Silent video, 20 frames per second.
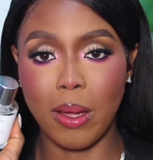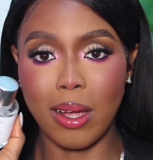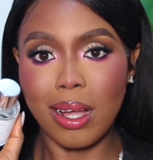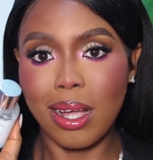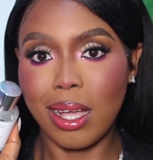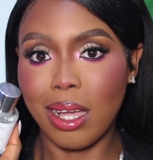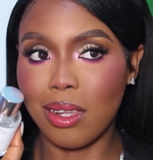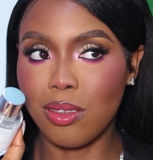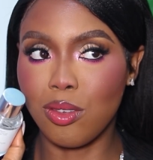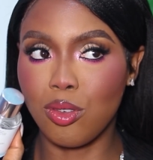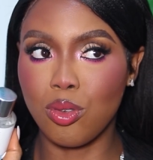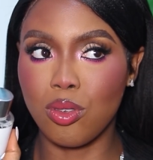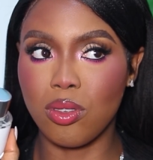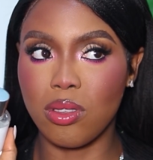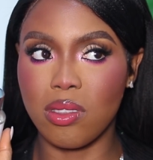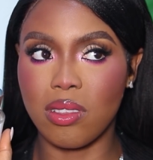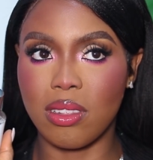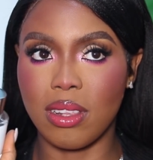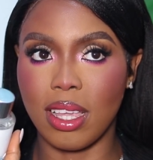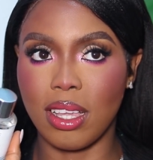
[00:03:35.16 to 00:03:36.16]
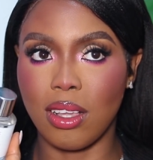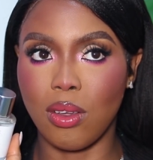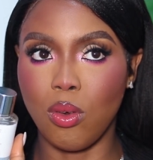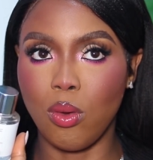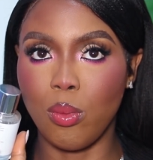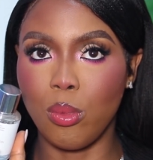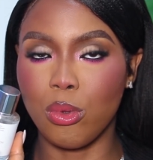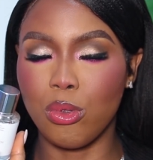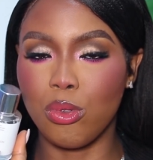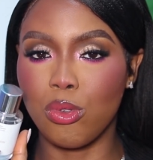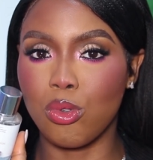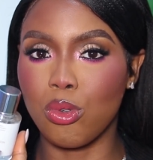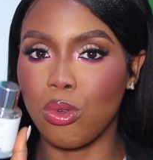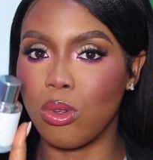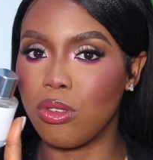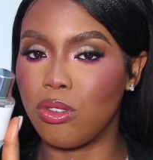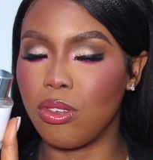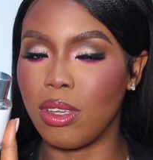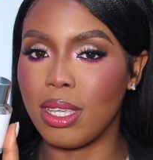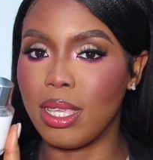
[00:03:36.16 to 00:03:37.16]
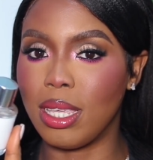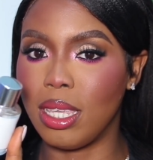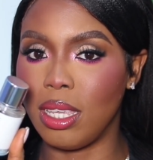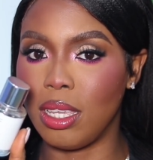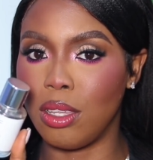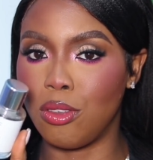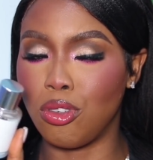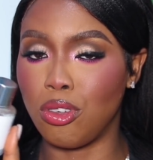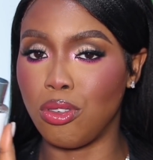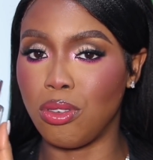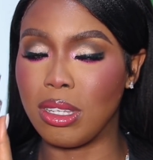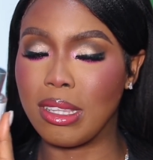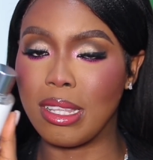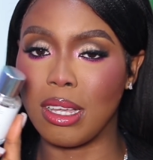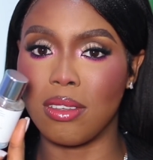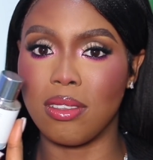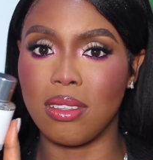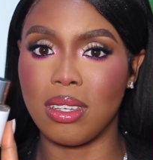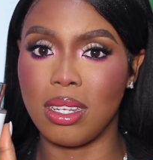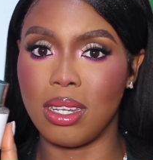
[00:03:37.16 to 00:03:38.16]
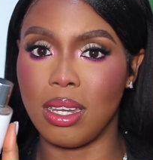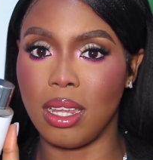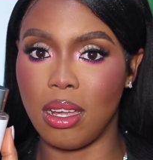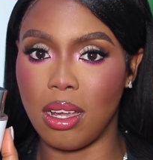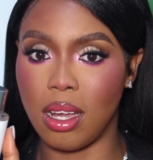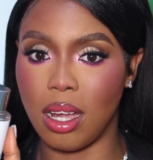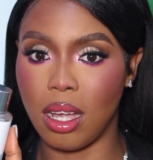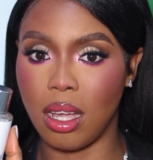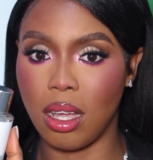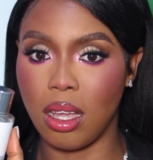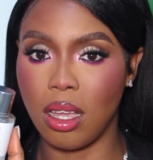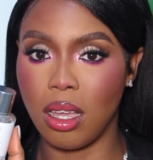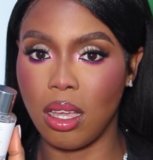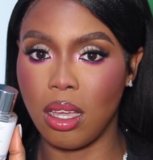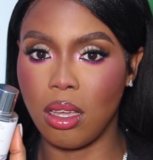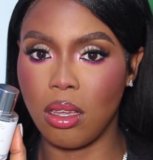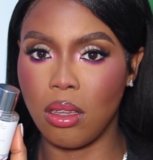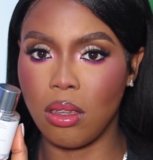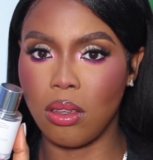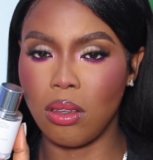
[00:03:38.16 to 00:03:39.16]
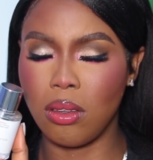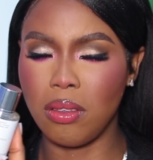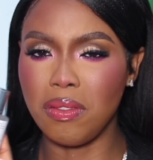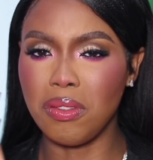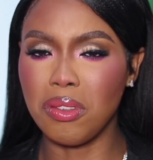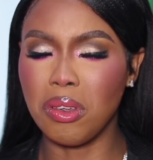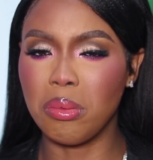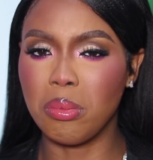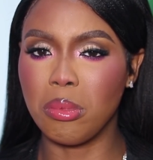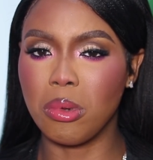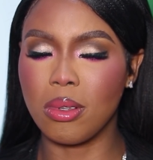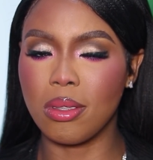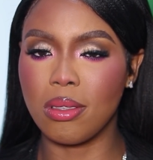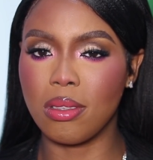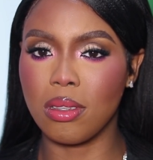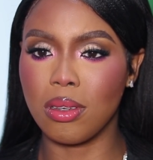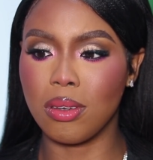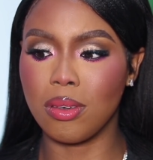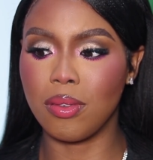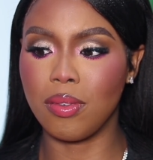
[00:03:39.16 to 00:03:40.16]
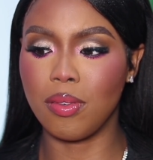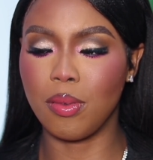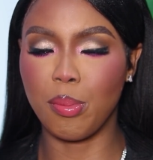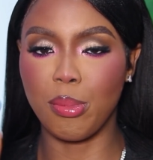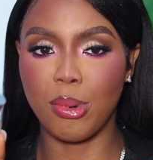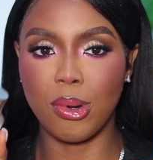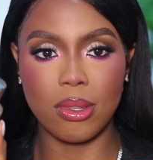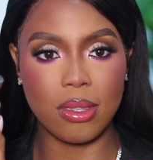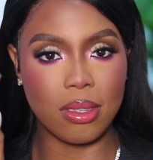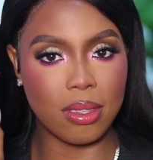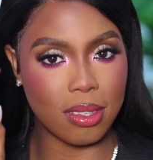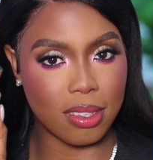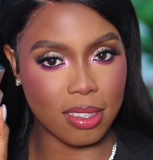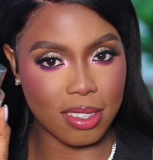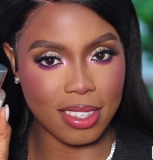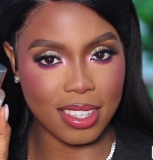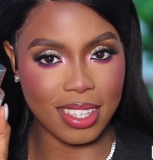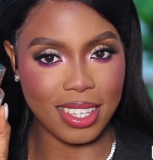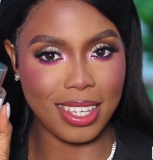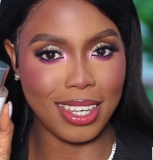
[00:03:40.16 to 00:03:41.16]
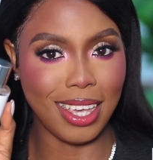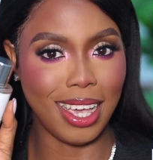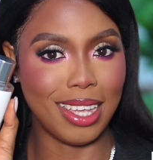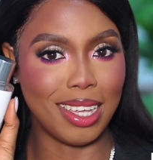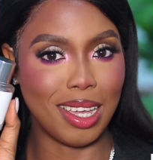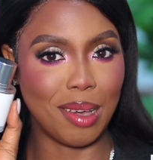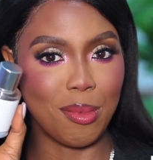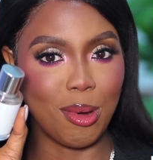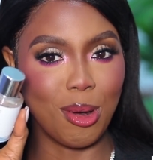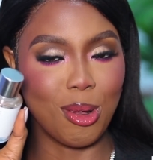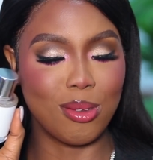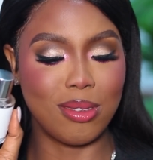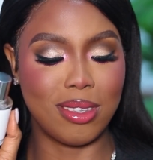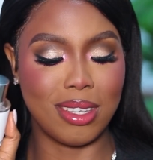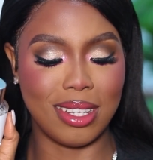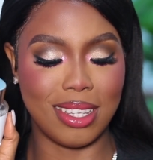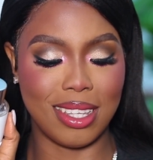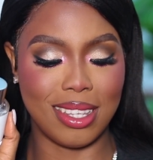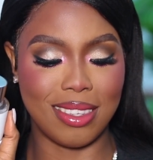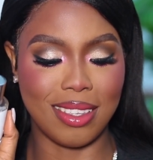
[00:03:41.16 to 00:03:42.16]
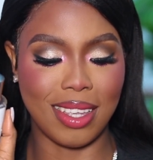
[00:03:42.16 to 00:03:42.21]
Barakat Rouge is like almost 200k, 200,000 naira. It's not more self, but here I am holding